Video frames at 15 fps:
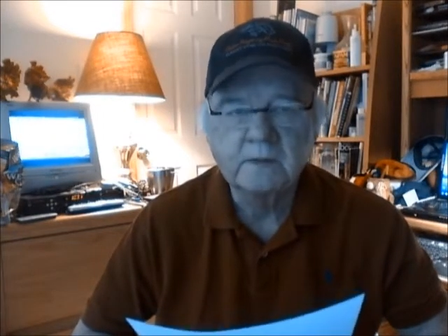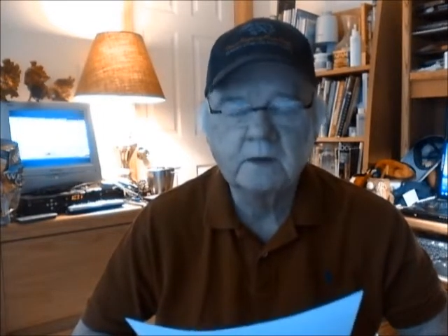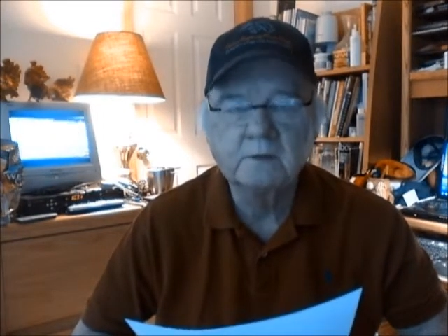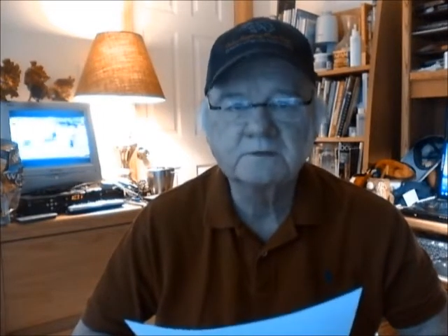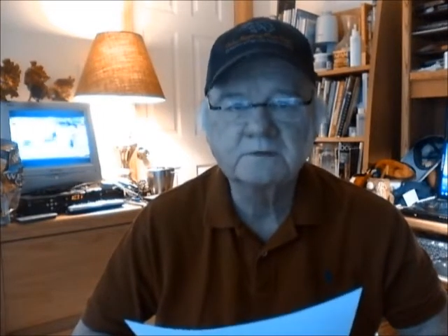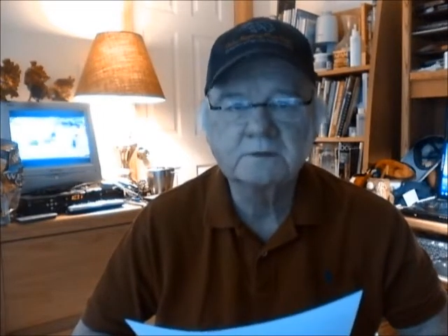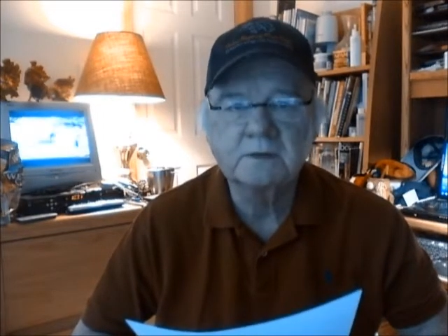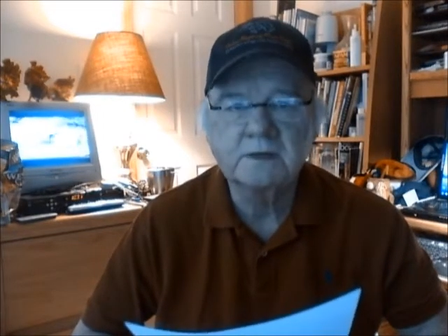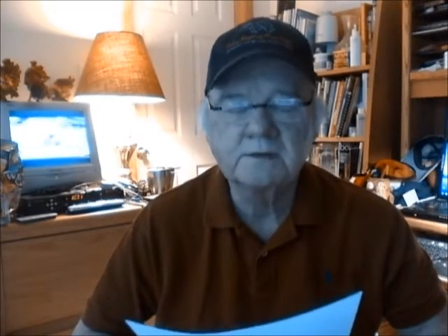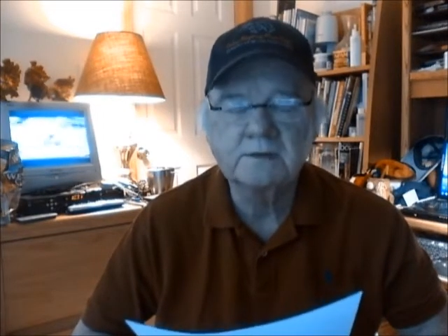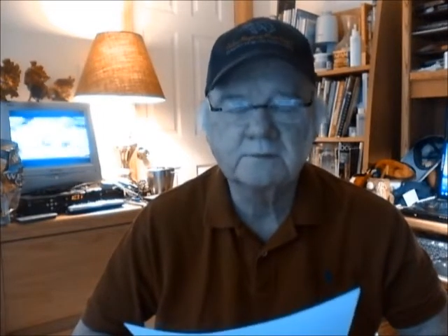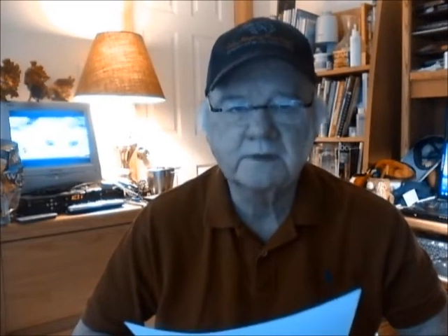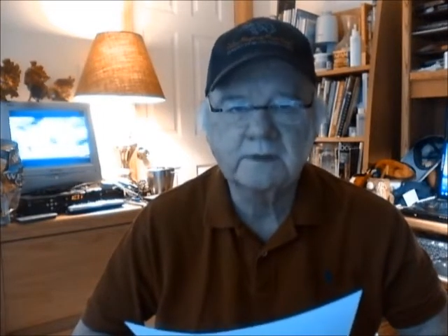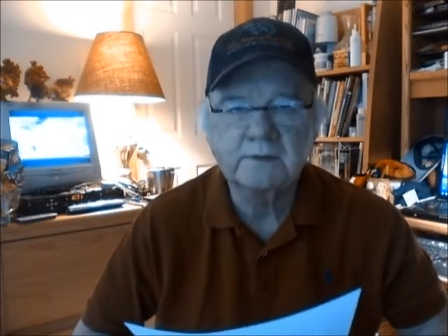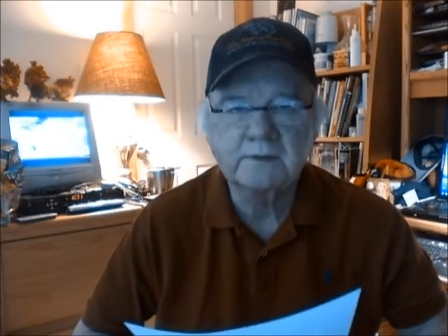I also like to
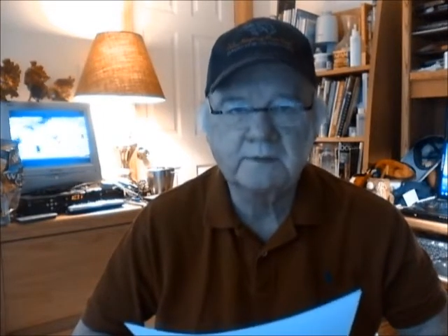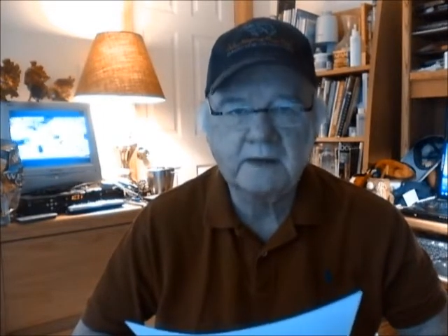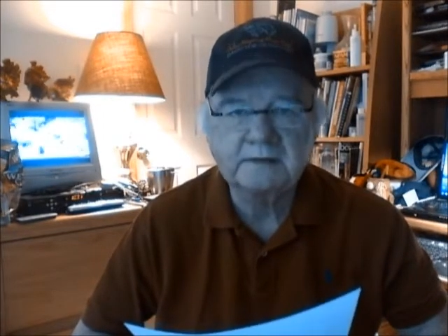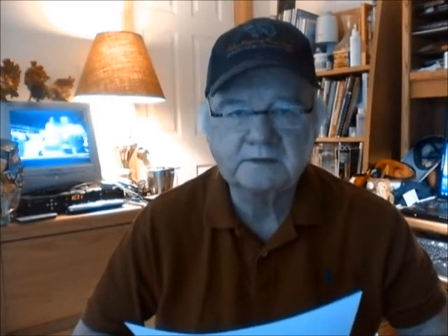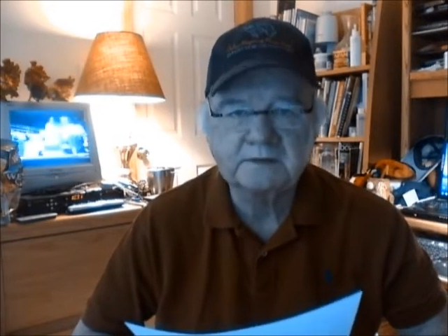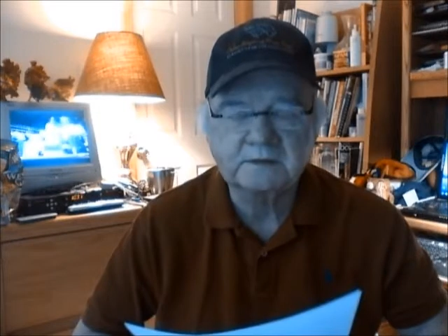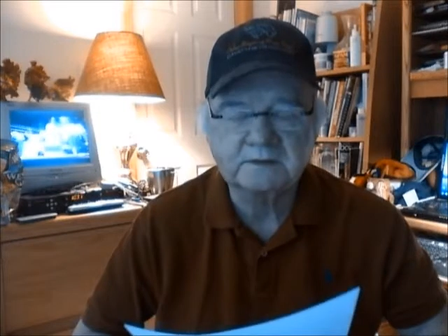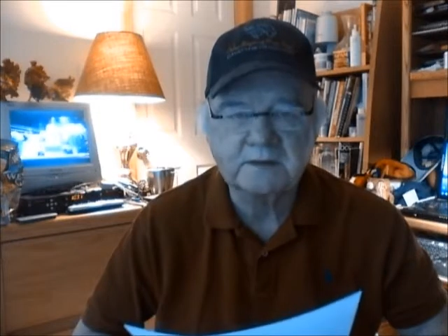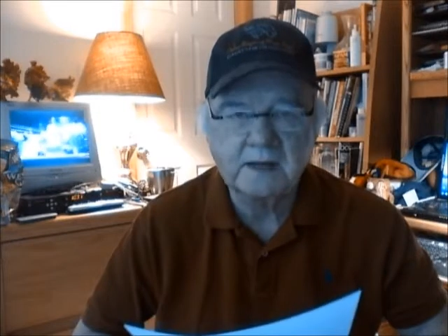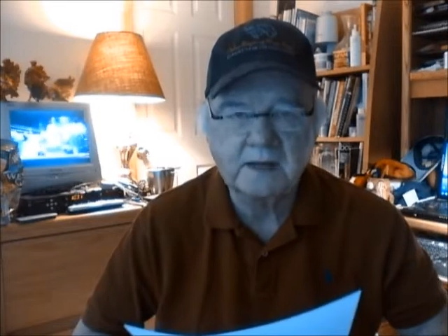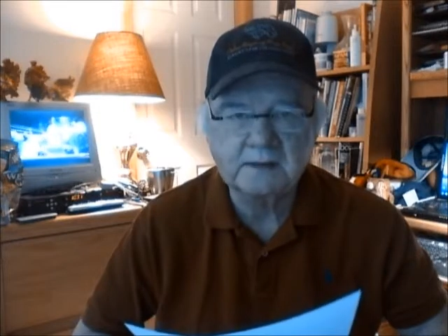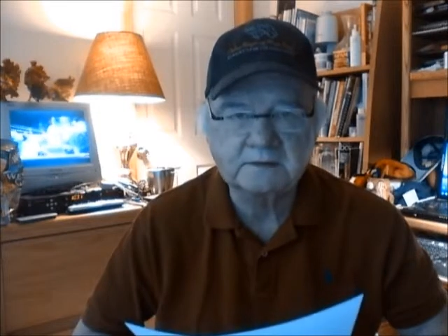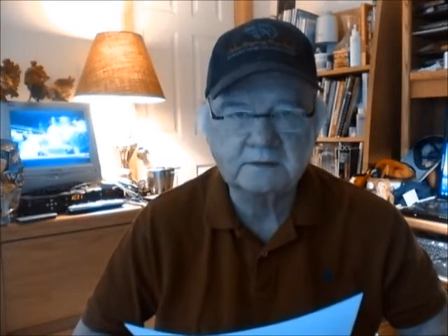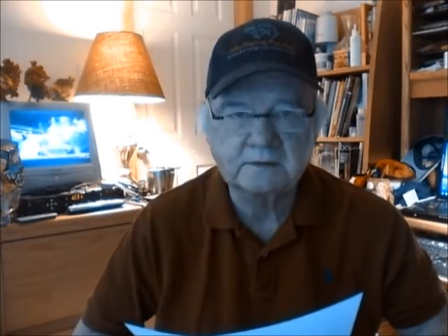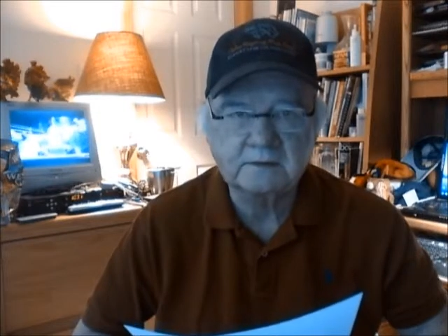play the boxed
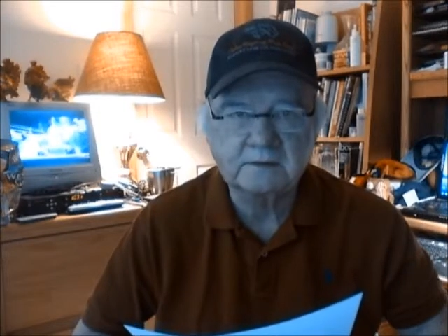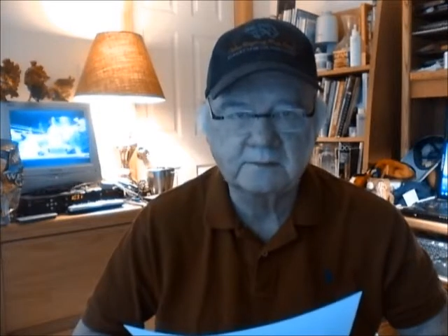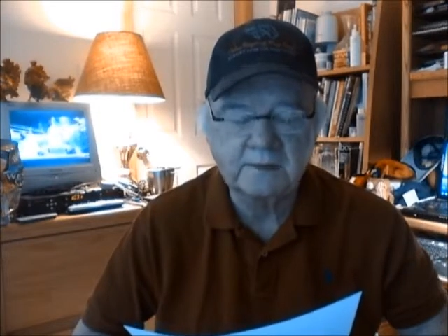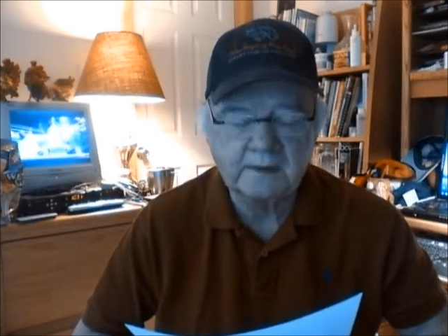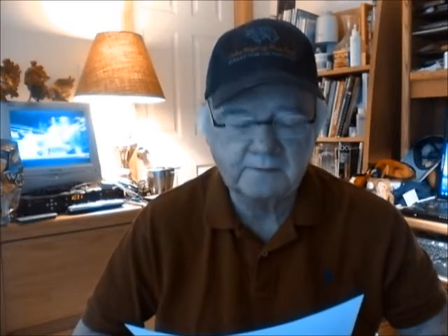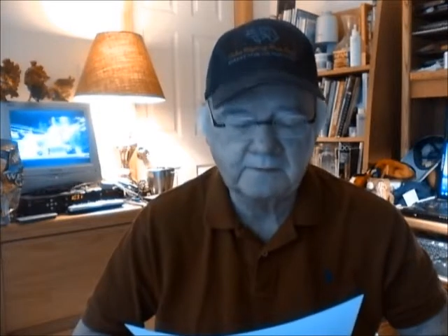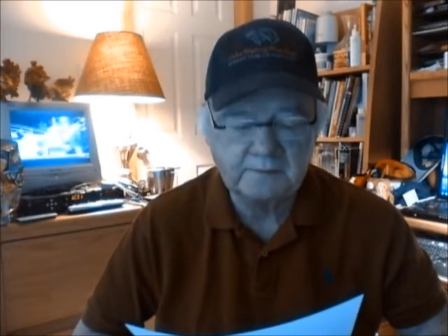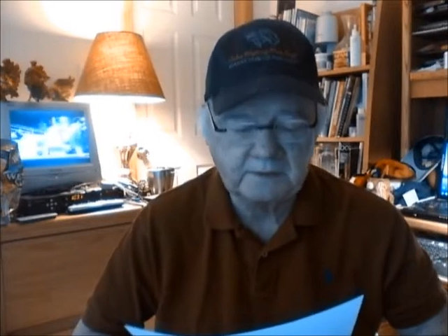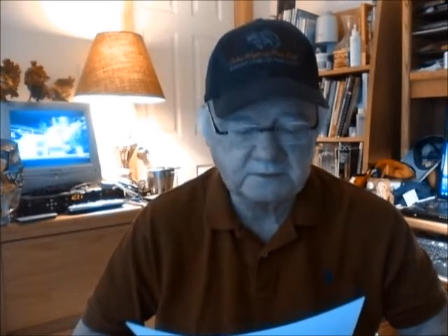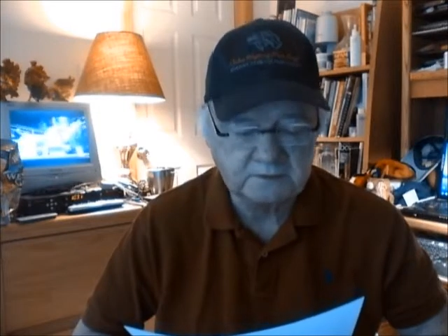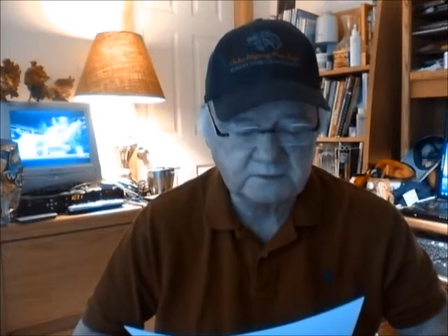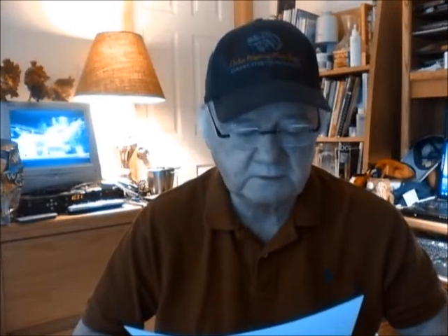exotics here at Palm Beach.